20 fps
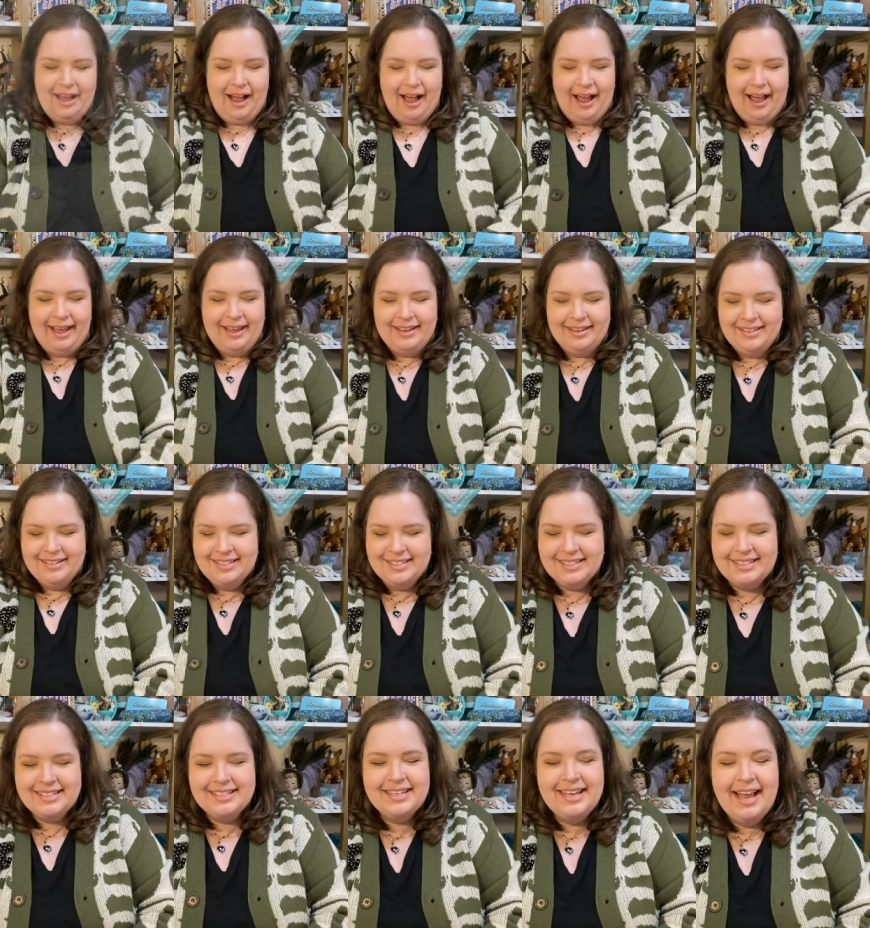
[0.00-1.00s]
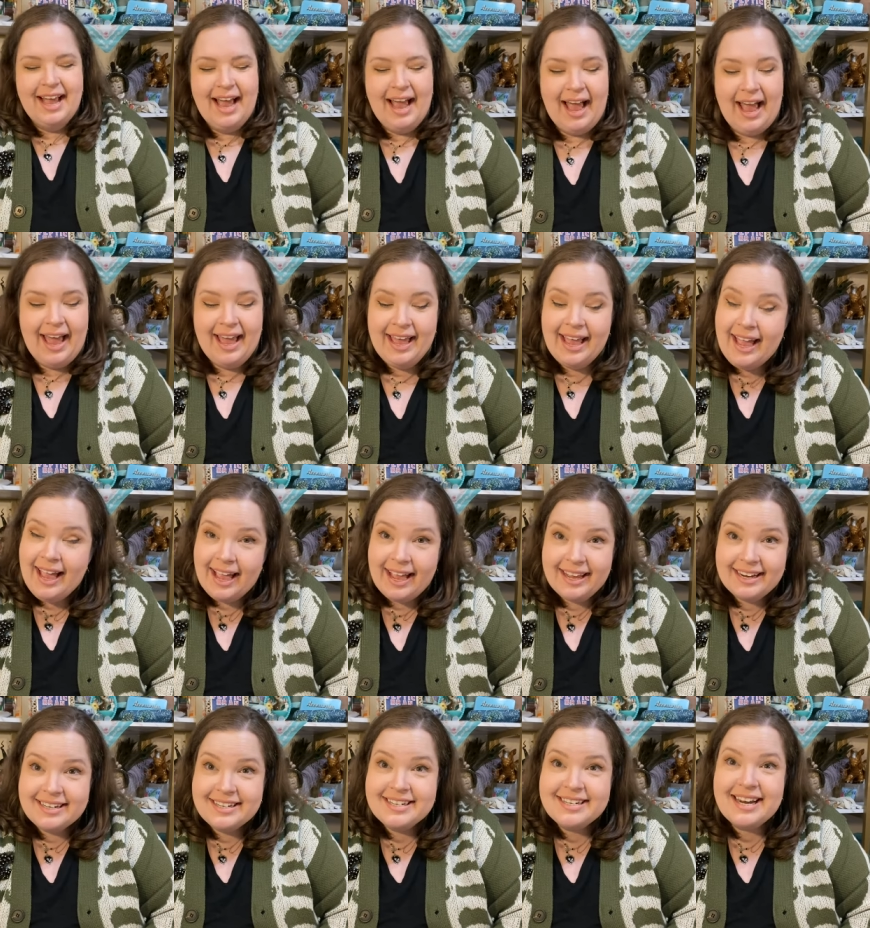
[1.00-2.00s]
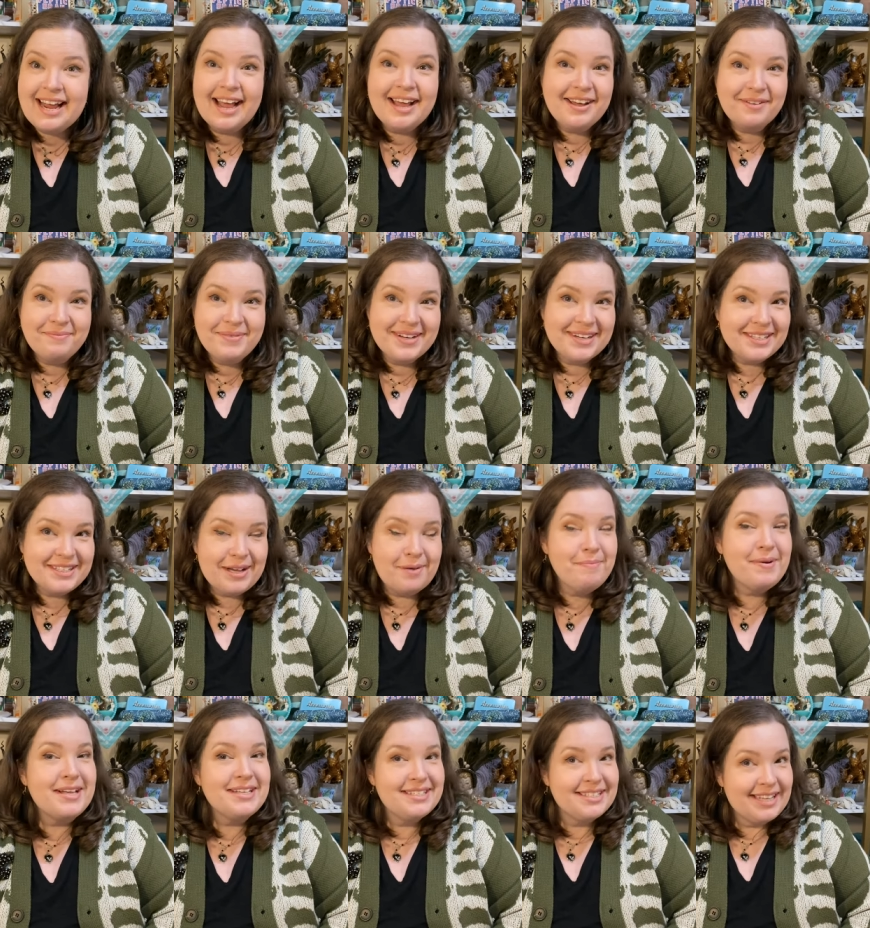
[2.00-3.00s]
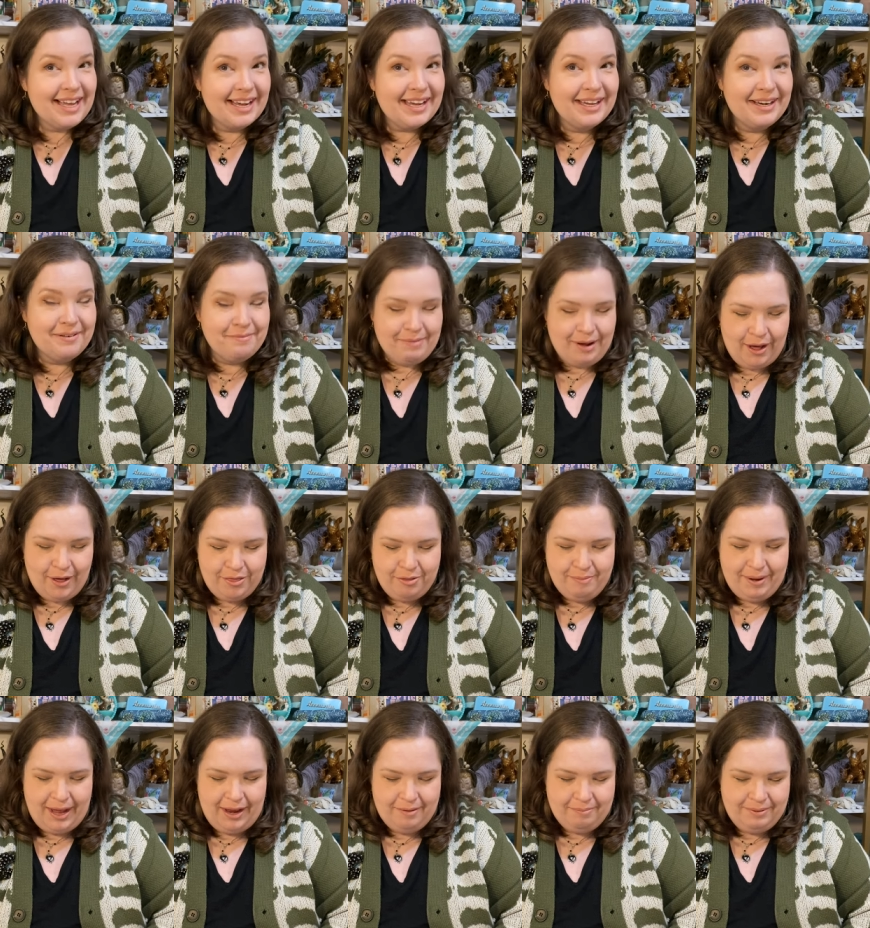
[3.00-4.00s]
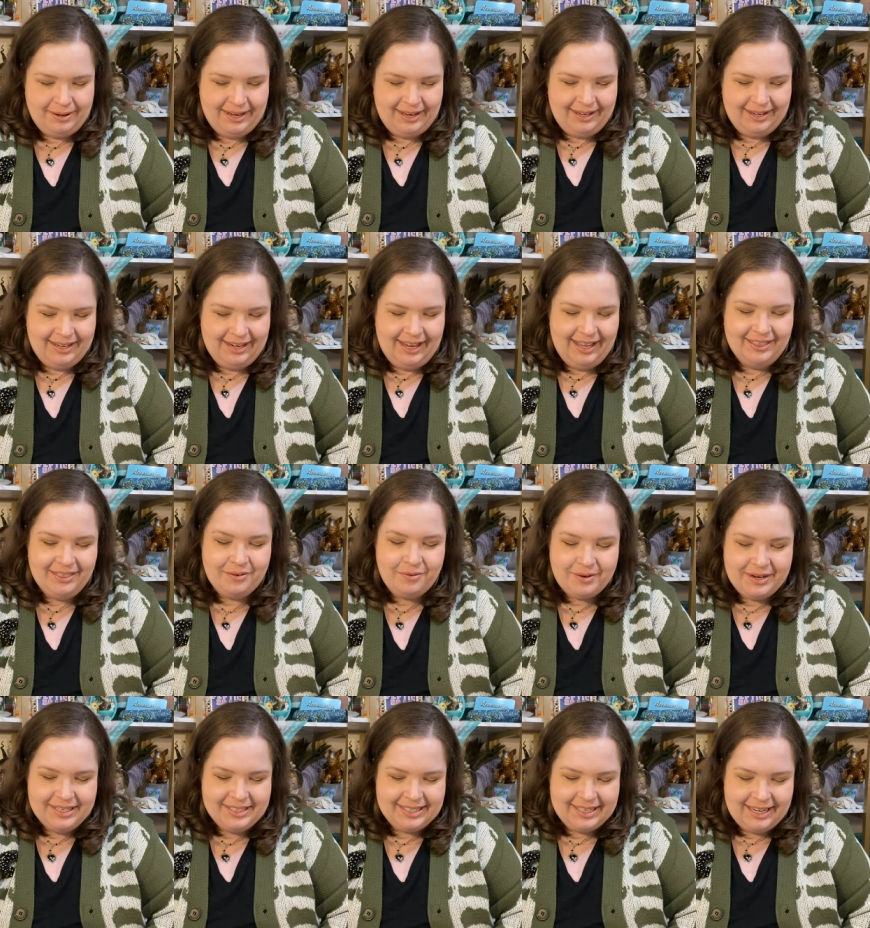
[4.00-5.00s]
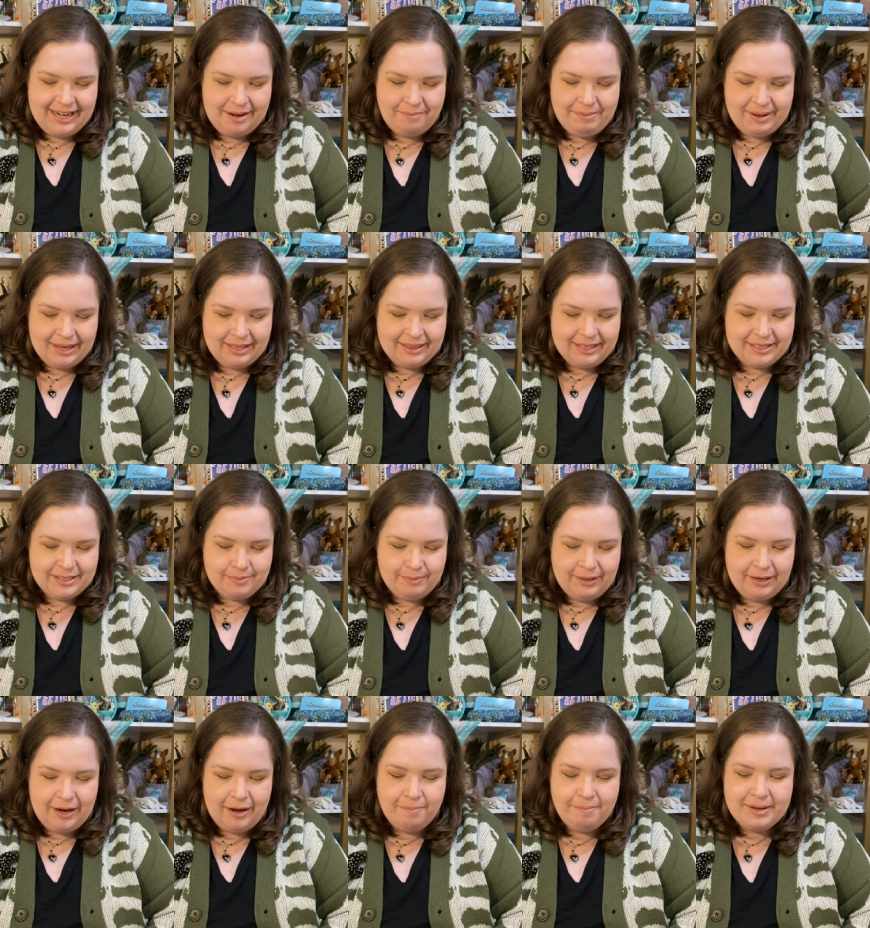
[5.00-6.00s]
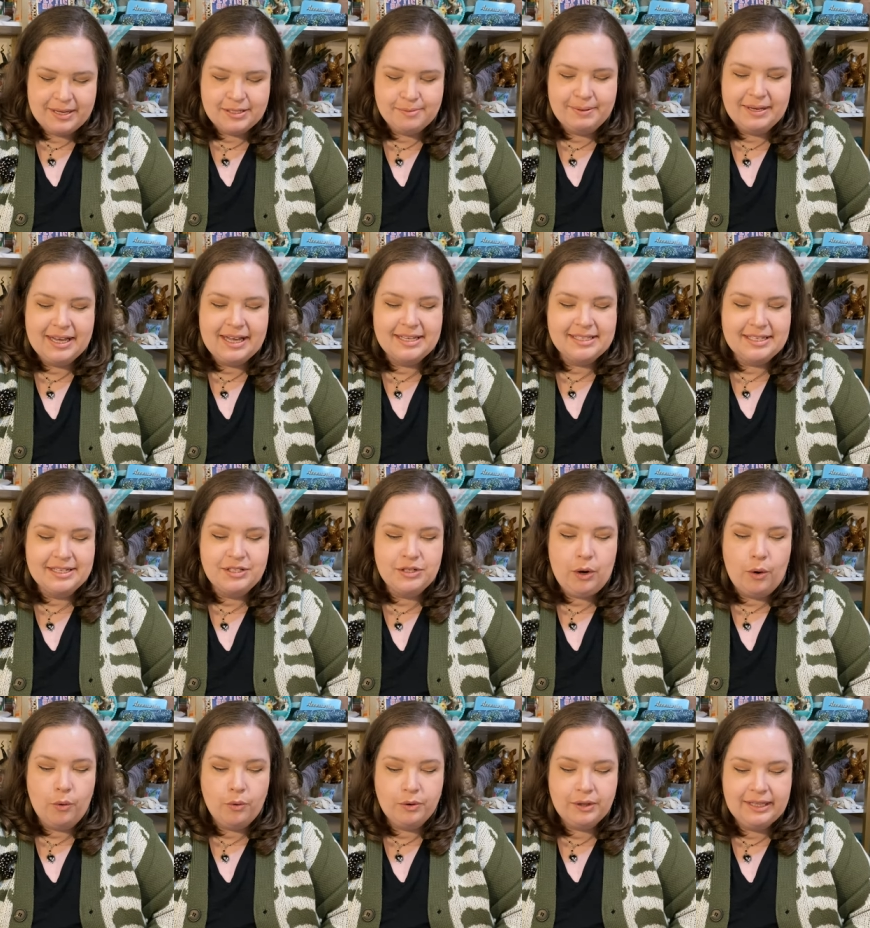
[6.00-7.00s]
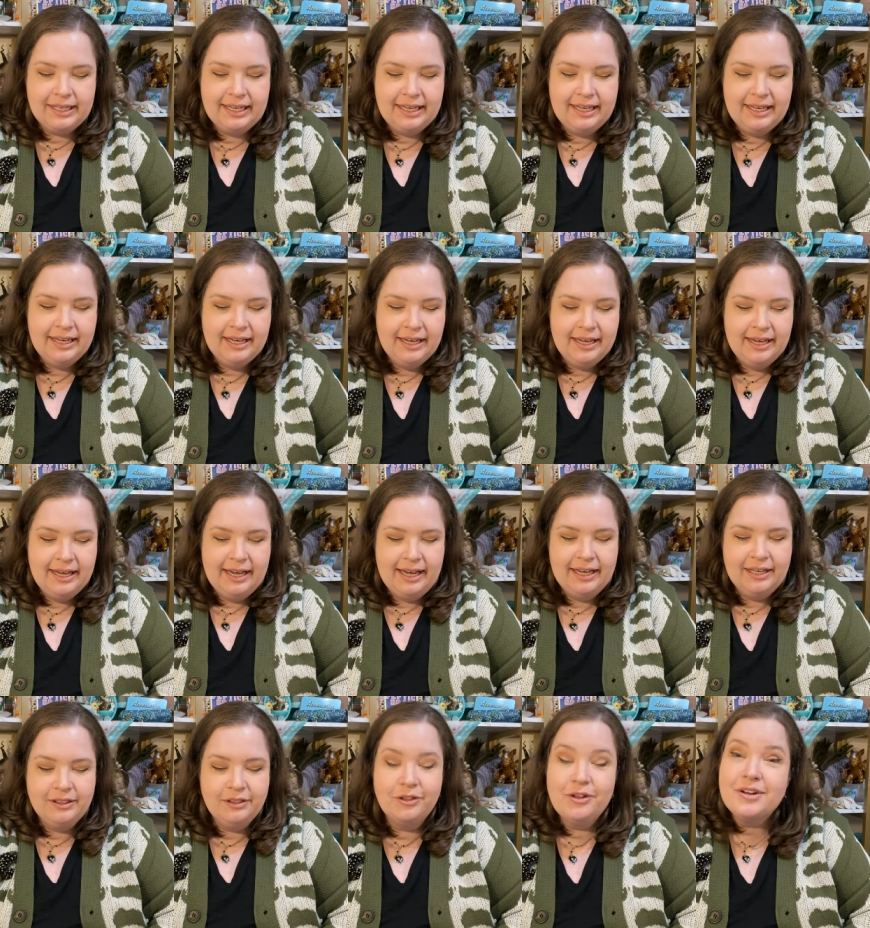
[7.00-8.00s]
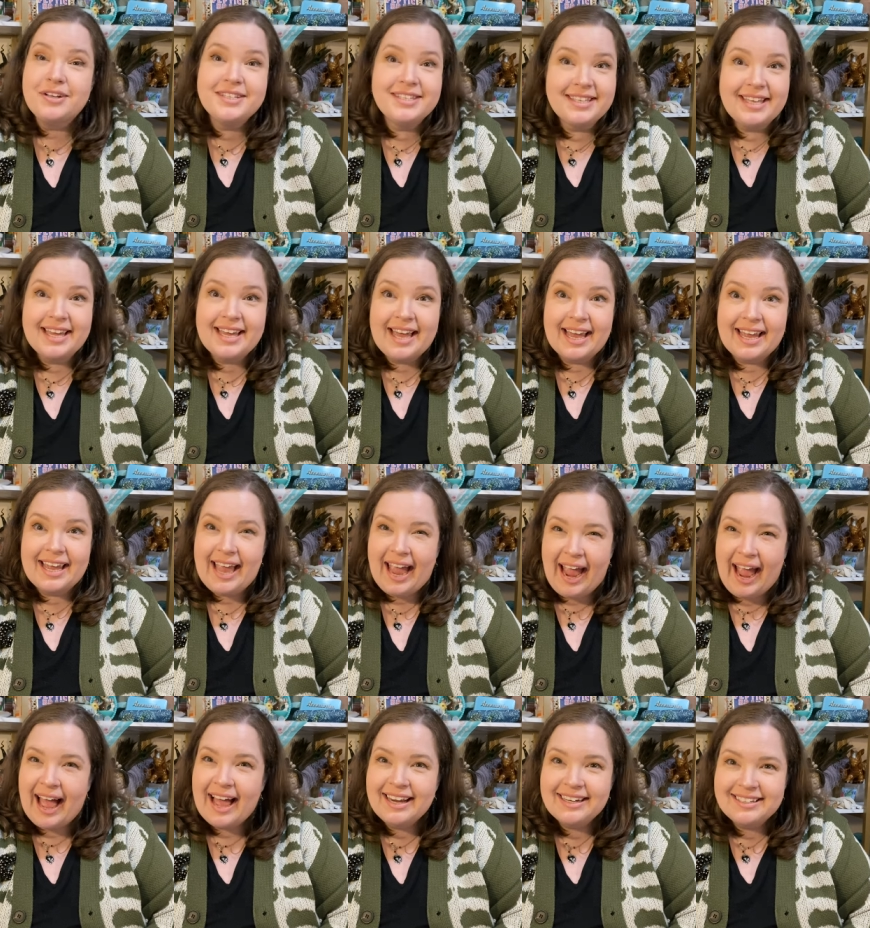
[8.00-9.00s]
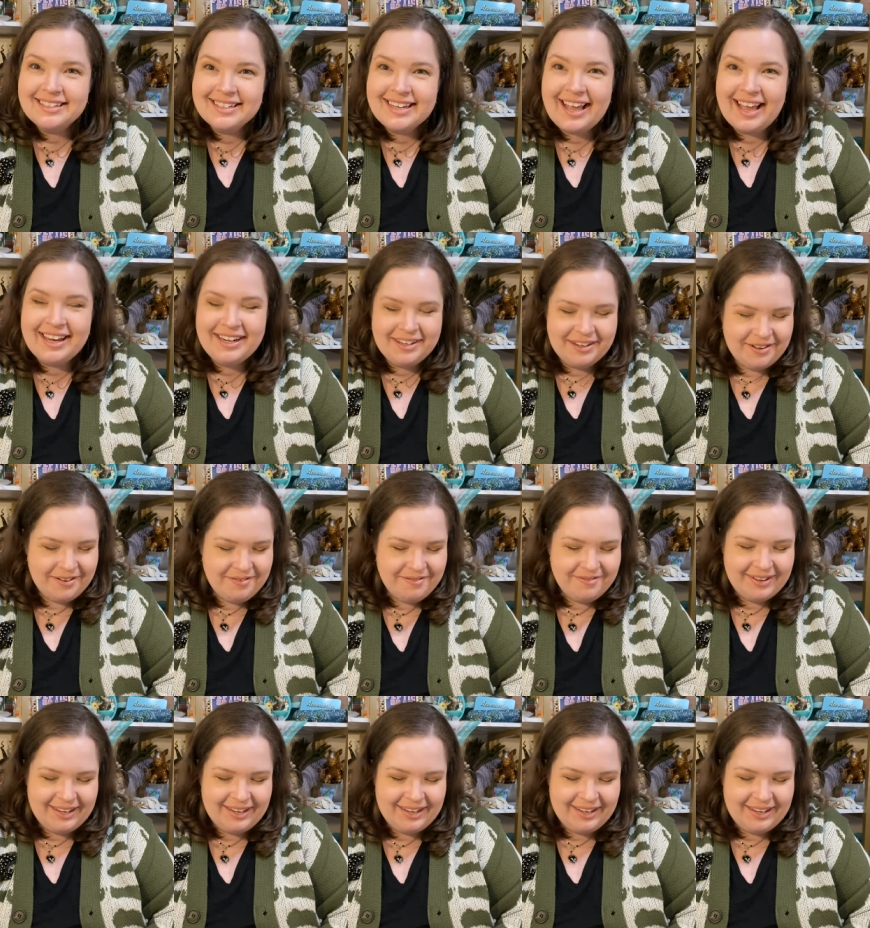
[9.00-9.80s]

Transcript: eyes. And I picked up a second Mothman pin. And the reason I picked this one up is because it totally, it looks like a cat, kind of.